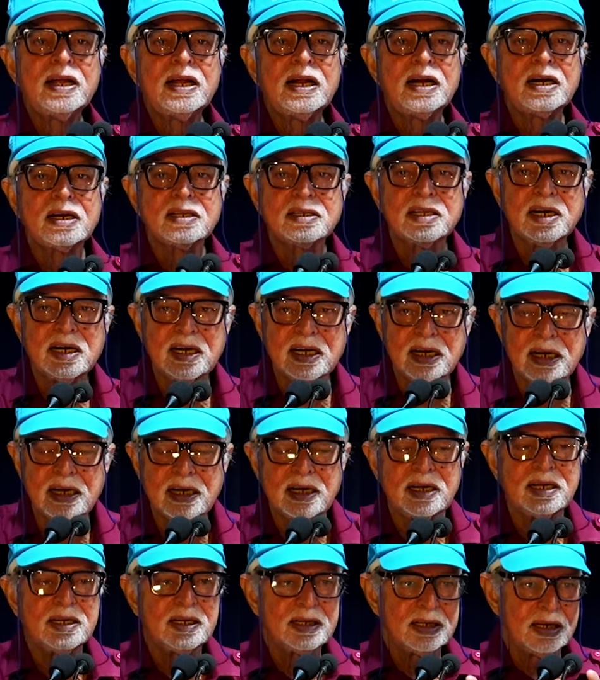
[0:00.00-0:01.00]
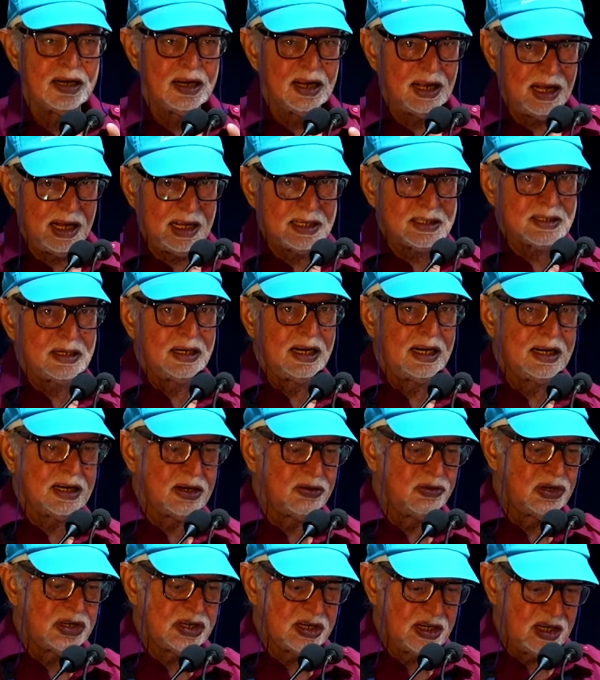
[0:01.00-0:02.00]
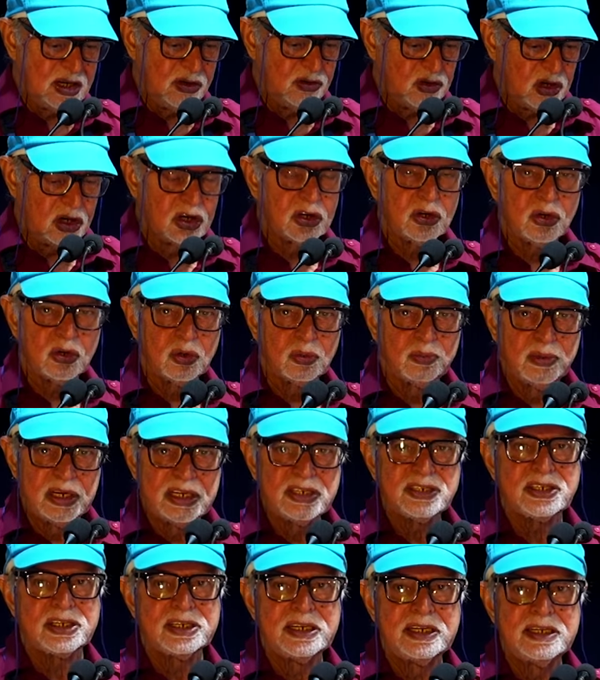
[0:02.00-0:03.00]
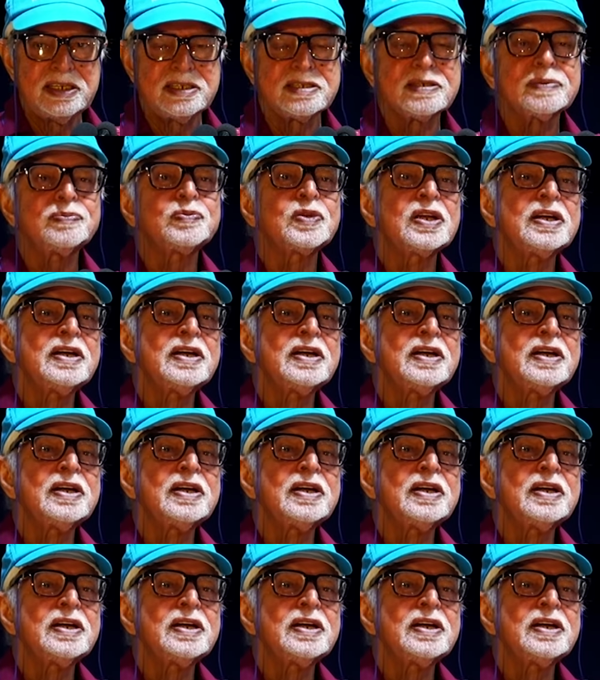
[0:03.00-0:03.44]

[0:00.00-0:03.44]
And the last letter which I want to mention is